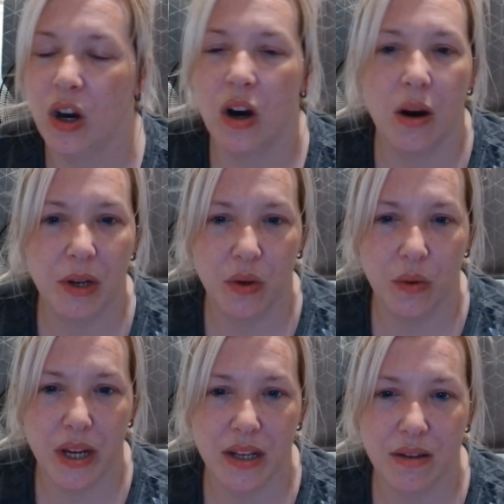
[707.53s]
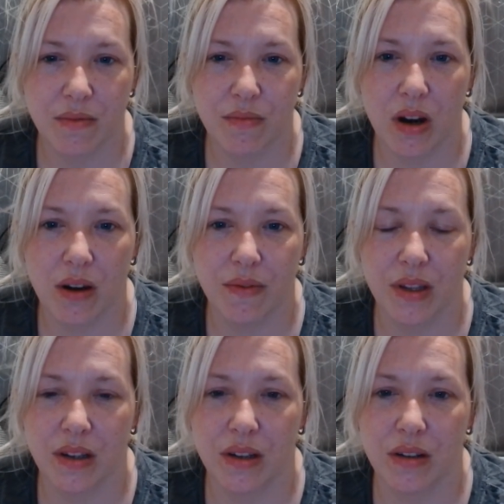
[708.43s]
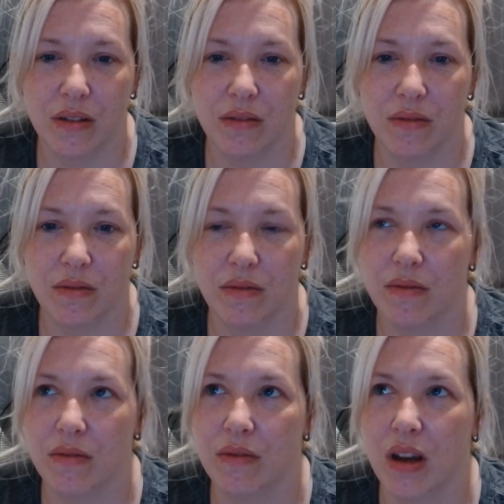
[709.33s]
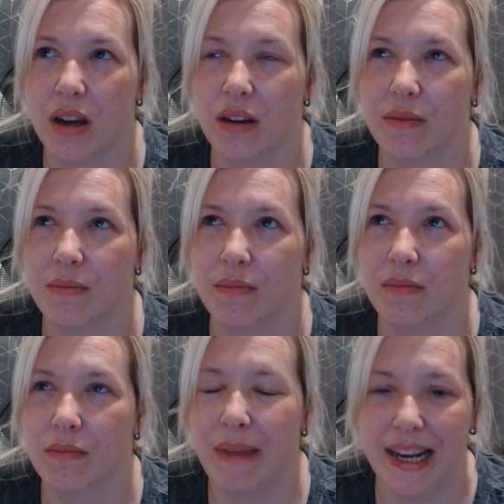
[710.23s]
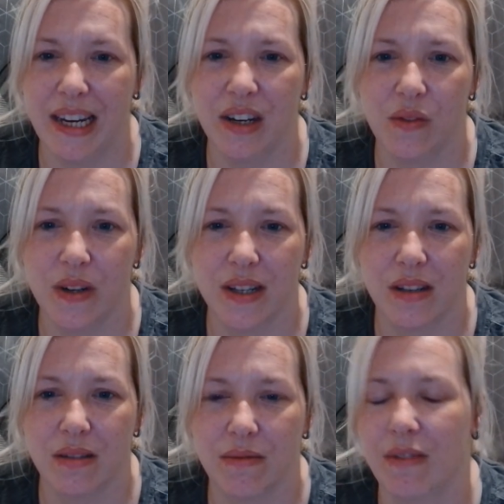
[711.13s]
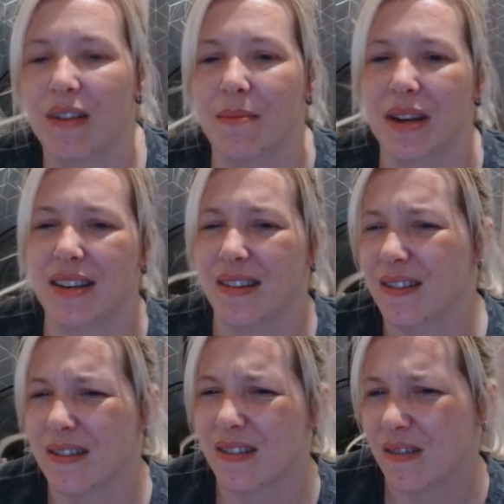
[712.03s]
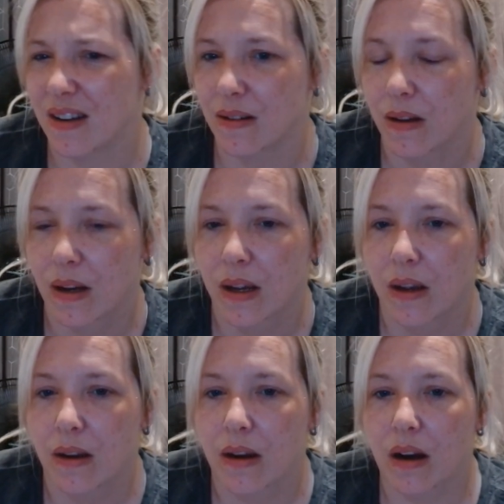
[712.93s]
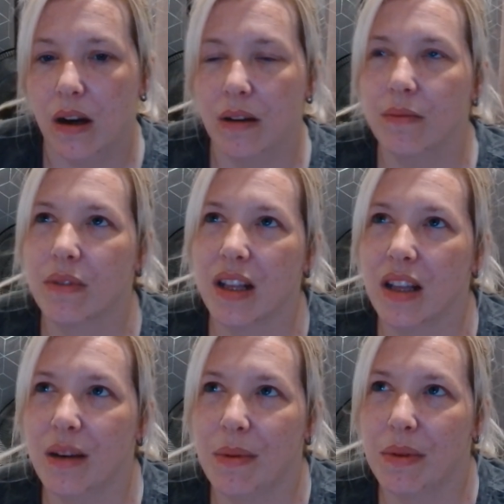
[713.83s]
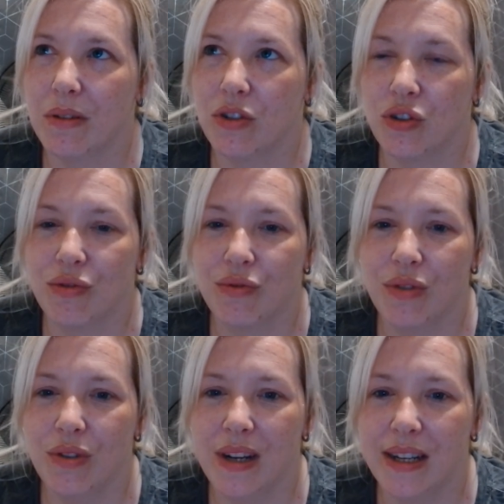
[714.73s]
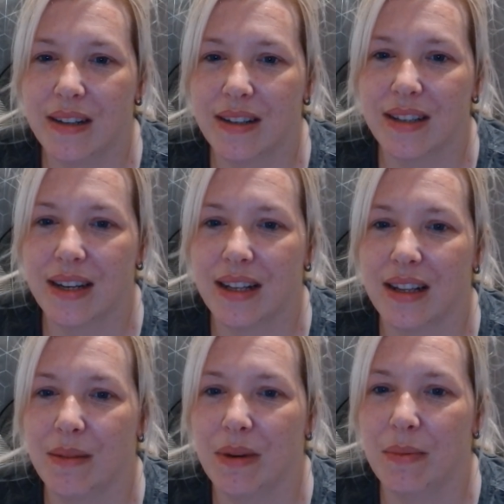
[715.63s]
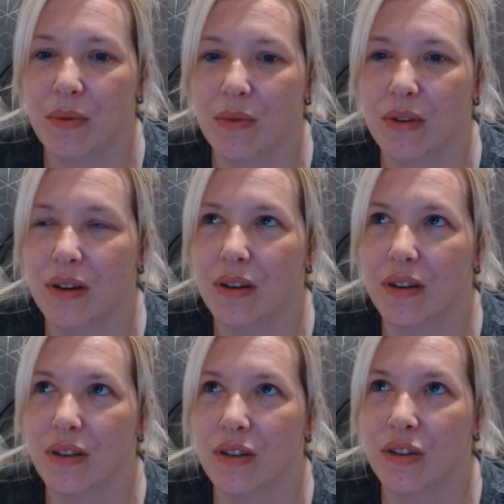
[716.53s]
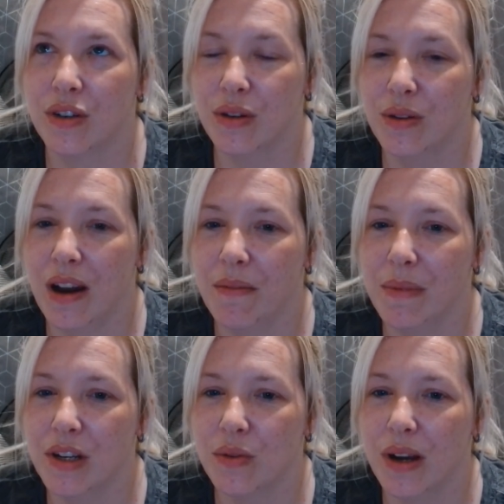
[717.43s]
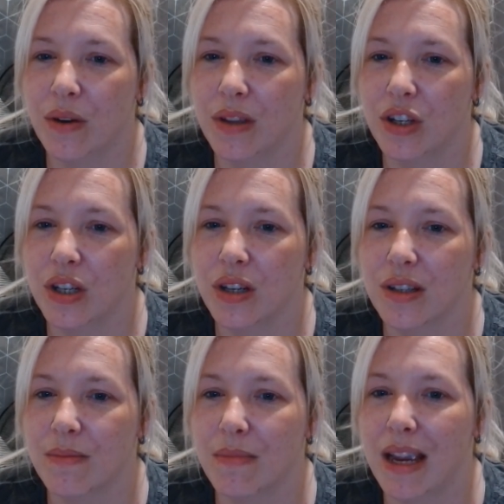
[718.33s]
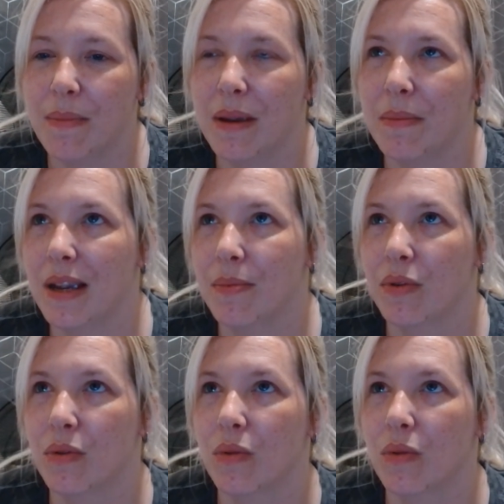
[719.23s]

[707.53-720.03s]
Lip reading: noise rather than mania noise, if that makes sense. I think the only people that truly understand that are people that do have mental health issues, and maybe people